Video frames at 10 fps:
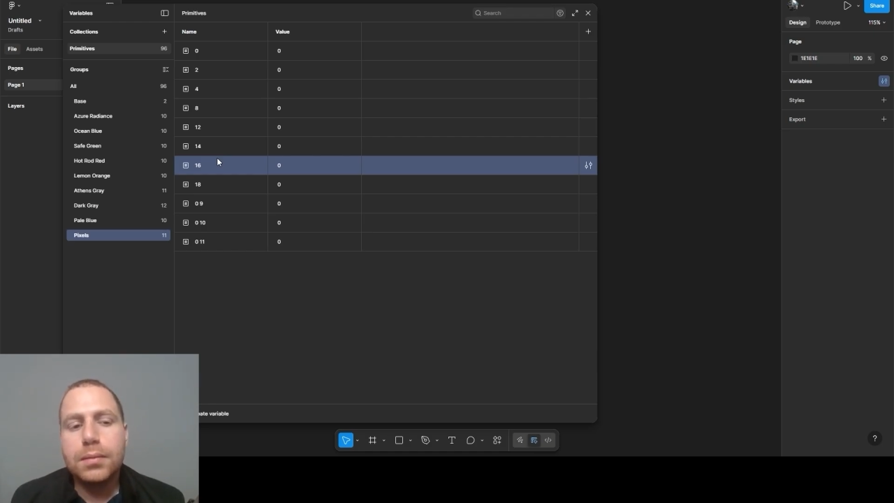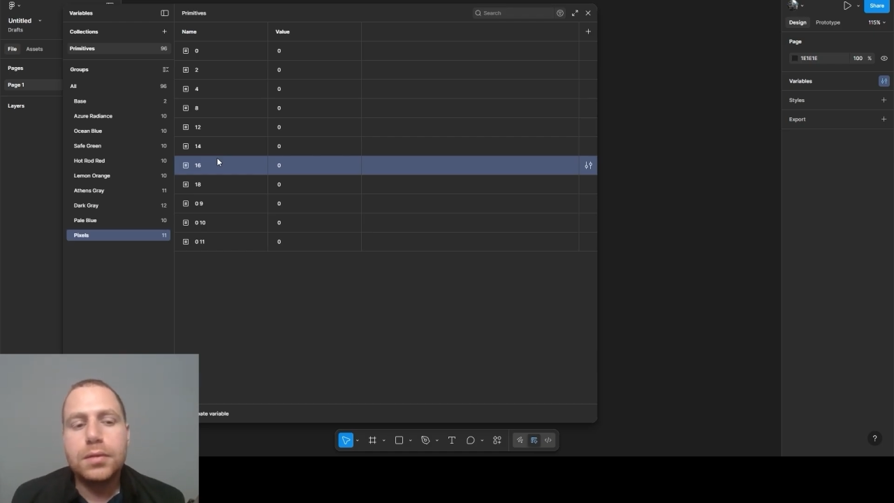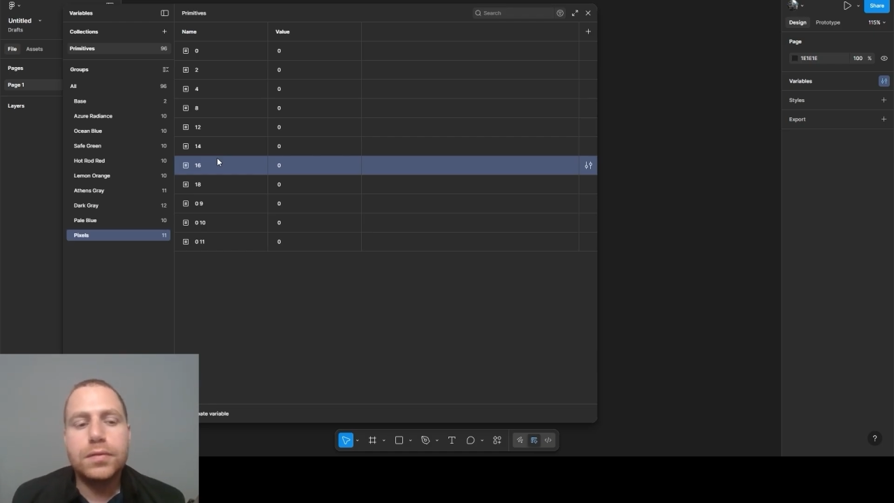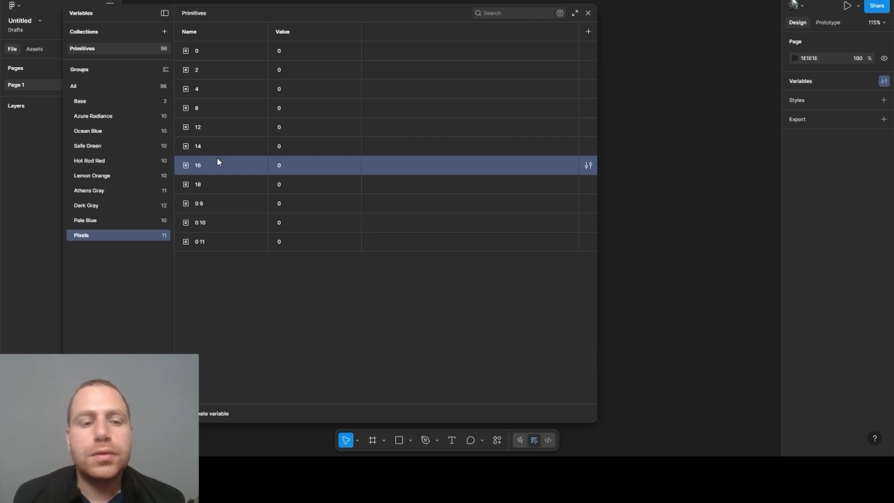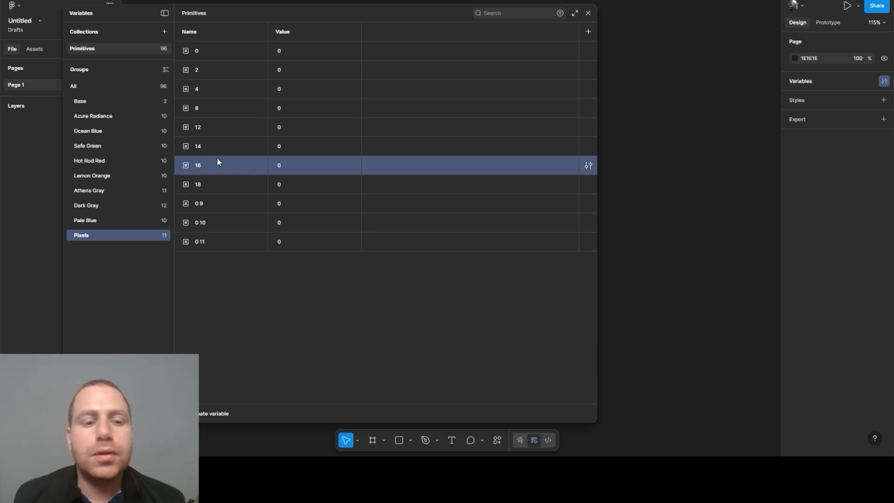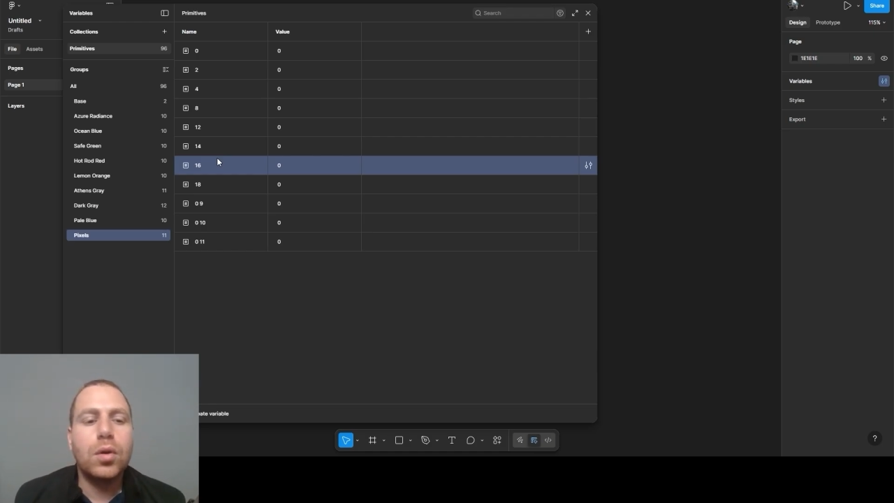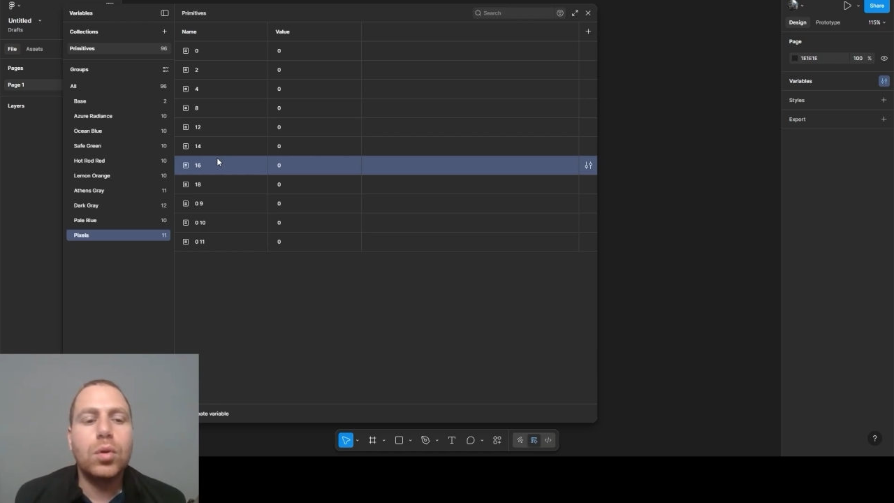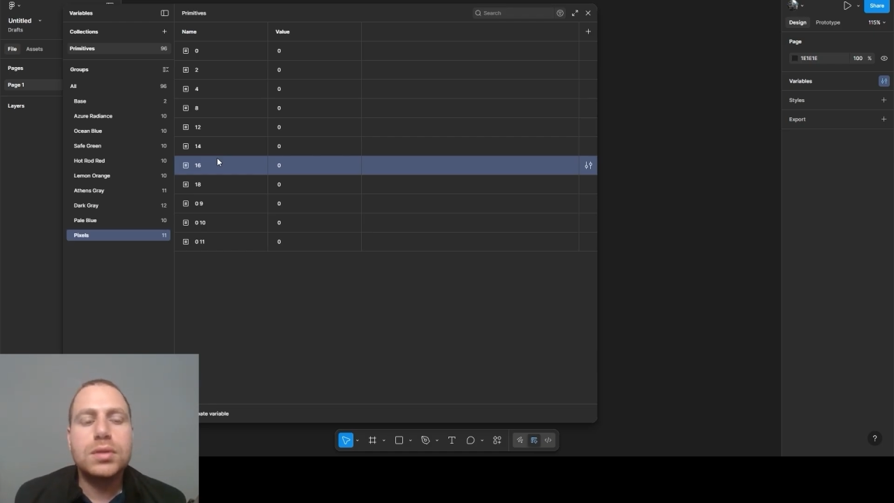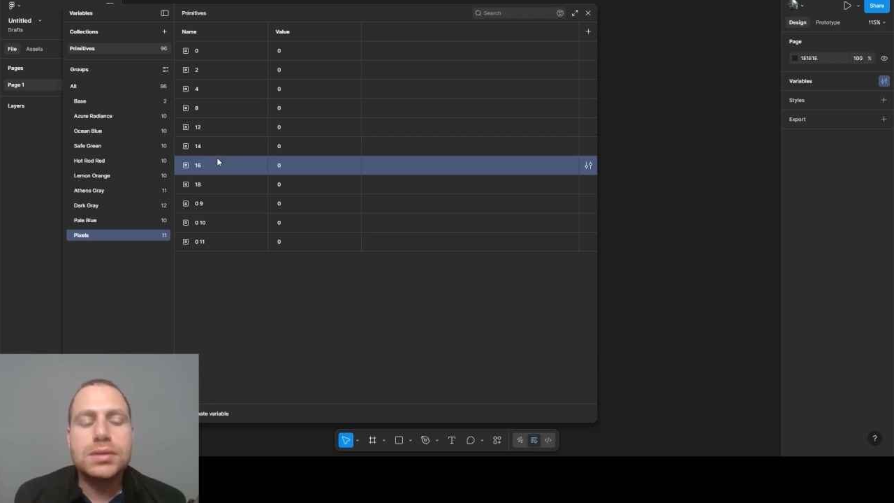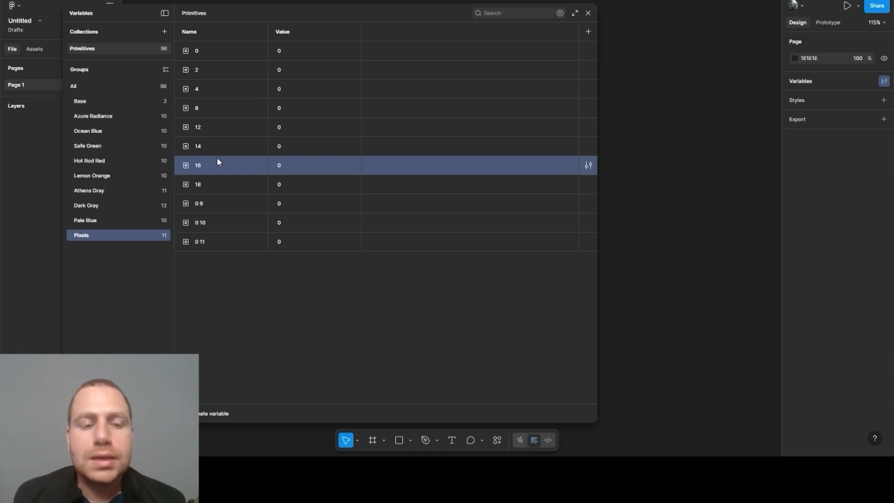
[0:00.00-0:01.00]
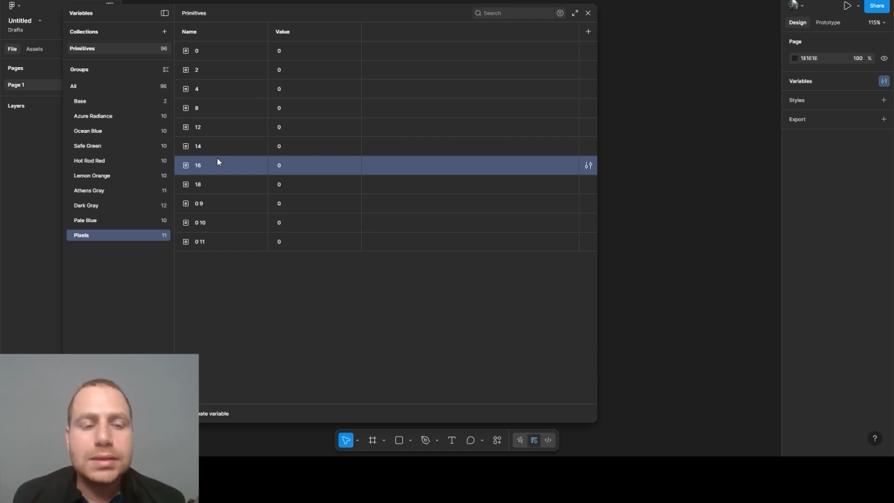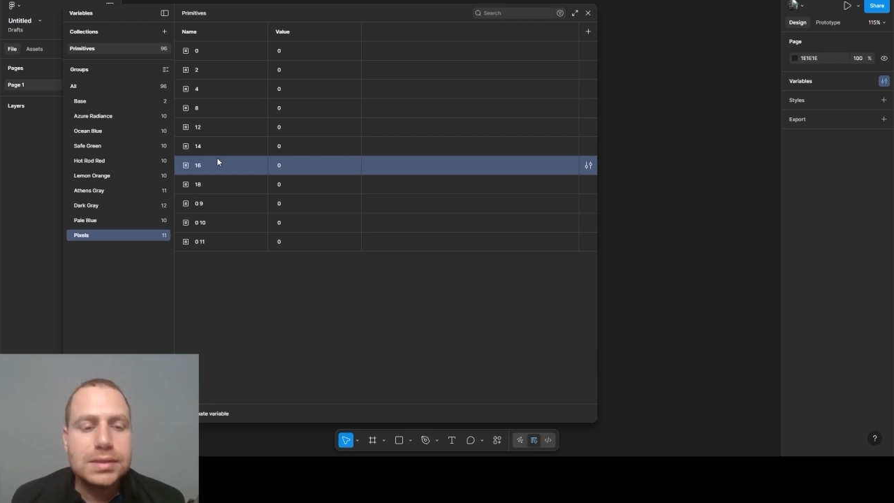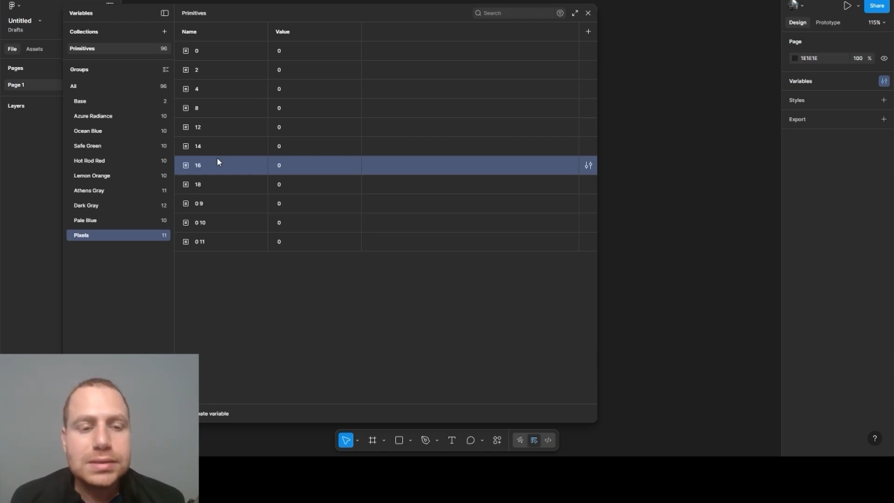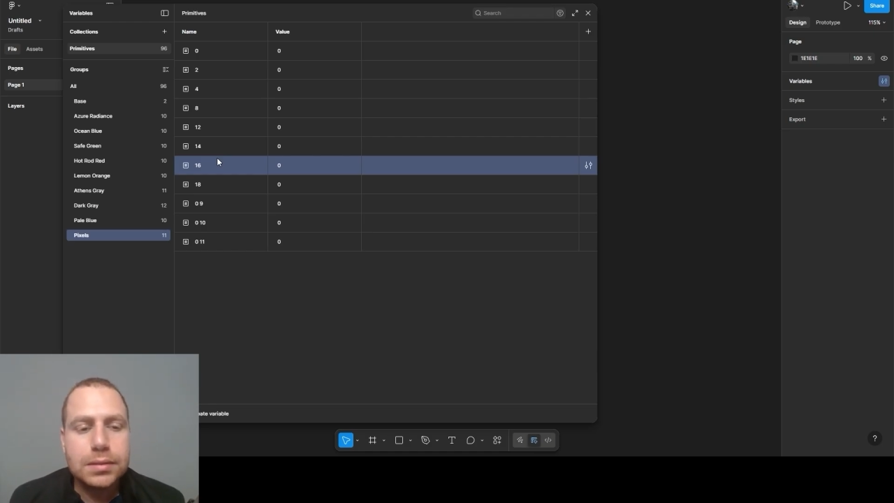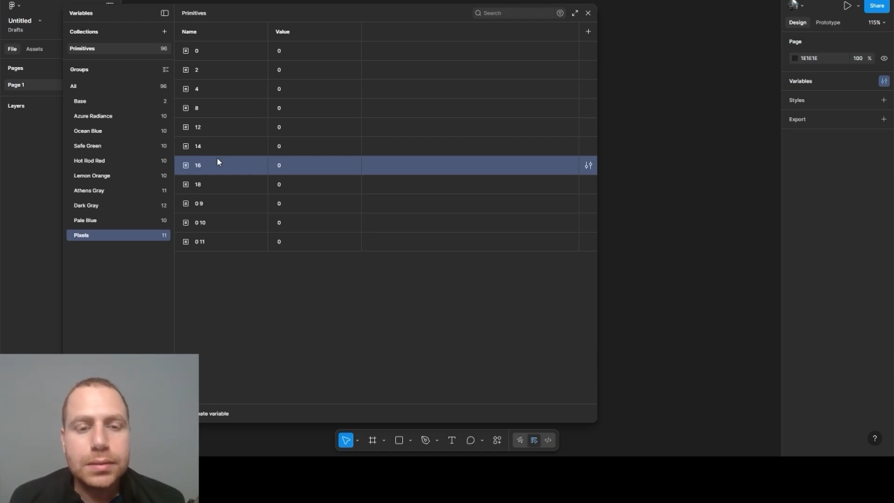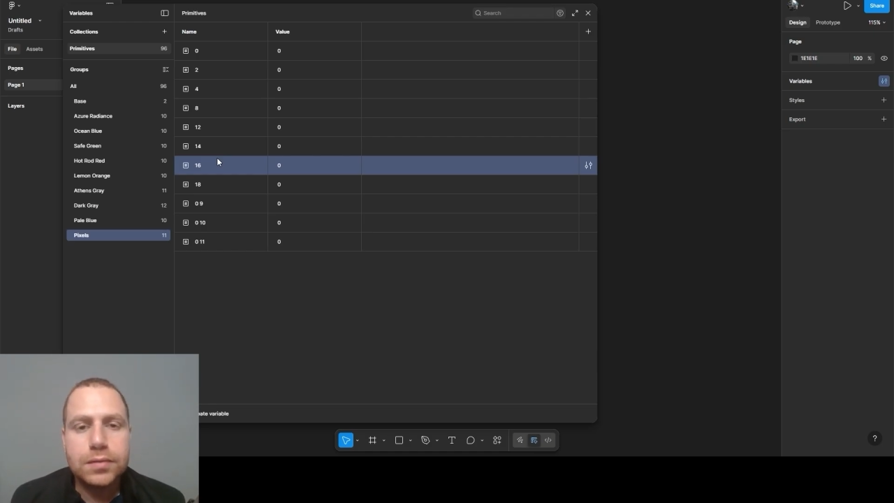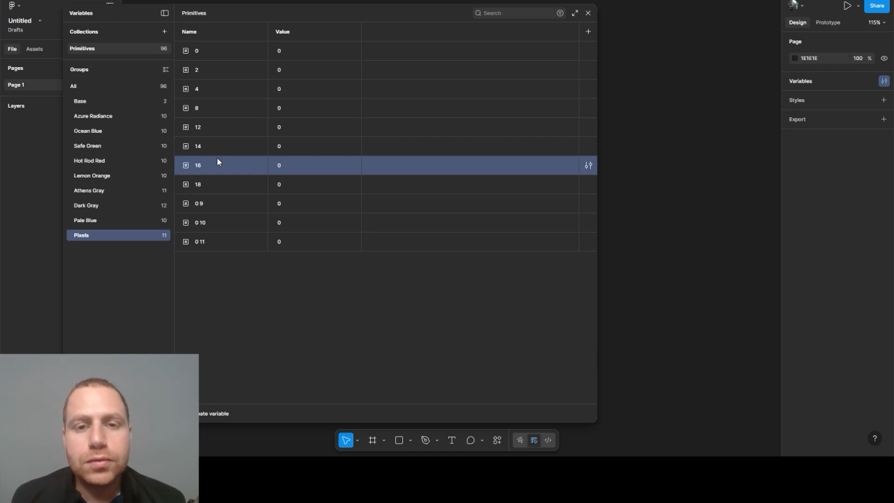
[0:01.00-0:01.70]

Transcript: But for the whole design system and